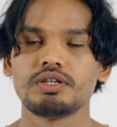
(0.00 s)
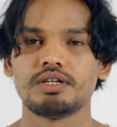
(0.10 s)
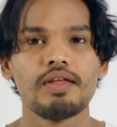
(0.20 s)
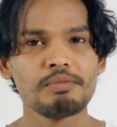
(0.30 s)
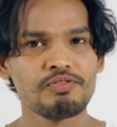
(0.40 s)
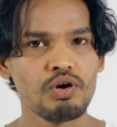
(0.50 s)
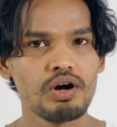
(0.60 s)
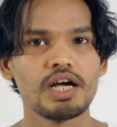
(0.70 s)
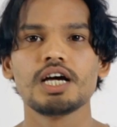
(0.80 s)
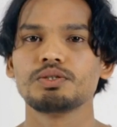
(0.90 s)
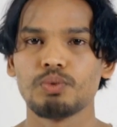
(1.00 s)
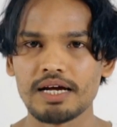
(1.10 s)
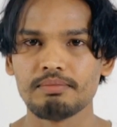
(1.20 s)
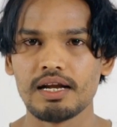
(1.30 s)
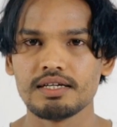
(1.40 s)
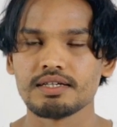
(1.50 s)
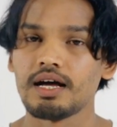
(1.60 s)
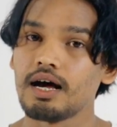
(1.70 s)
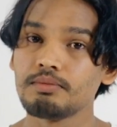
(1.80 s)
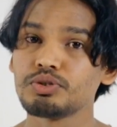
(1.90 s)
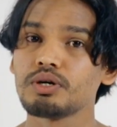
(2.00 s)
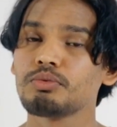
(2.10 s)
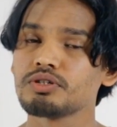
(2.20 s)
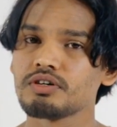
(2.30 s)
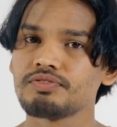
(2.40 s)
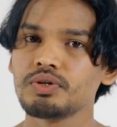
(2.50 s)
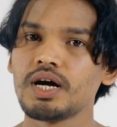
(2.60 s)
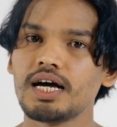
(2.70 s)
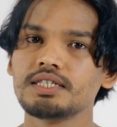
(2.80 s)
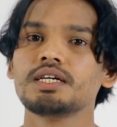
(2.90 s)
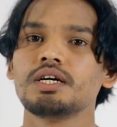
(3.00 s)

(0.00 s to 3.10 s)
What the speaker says: Number 4 is white balance. I'm sure most of you guys